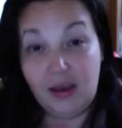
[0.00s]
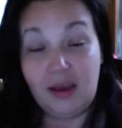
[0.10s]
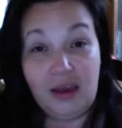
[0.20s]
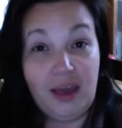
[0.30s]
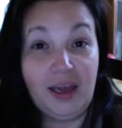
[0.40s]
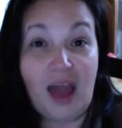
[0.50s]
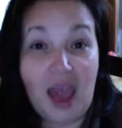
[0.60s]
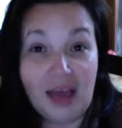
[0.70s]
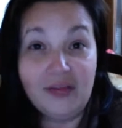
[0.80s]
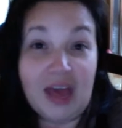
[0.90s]
and
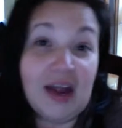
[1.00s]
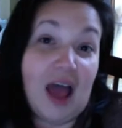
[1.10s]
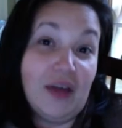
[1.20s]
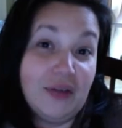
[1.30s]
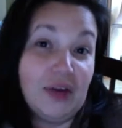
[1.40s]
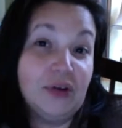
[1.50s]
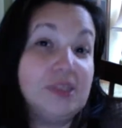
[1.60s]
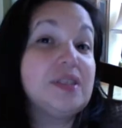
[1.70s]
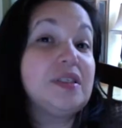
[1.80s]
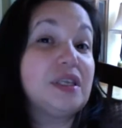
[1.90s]
add that on there
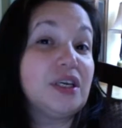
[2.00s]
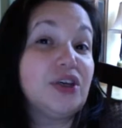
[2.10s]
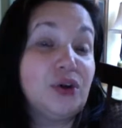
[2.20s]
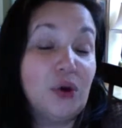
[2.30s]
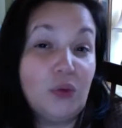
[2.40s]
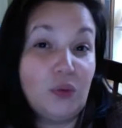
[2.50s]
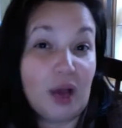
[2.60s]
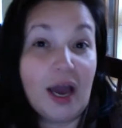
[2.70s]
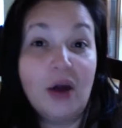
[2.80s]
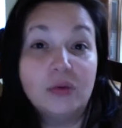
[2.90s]
and see, you know,
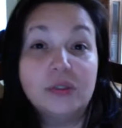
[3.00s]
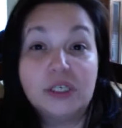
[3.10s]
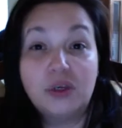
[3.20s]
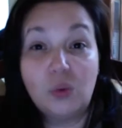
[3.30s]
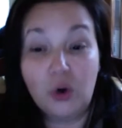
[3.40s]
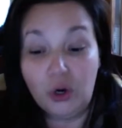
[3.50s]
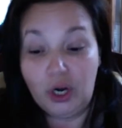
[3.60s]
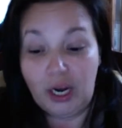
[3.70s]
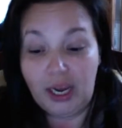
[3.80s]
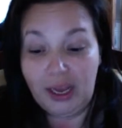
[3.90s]
how it's going to
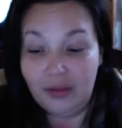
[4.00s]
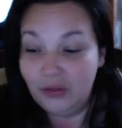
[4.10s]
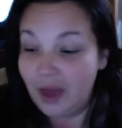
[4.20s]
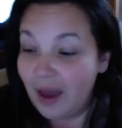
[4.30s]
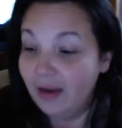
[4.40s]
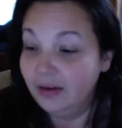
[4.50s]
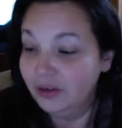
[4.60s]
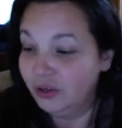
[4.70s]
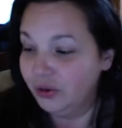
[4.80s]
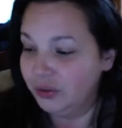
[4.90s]
work. And then,
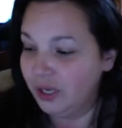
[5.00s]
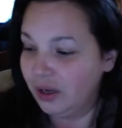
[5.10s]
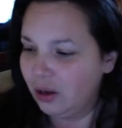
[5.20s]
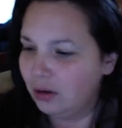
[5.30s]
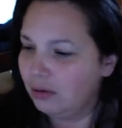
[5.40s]
you know, like,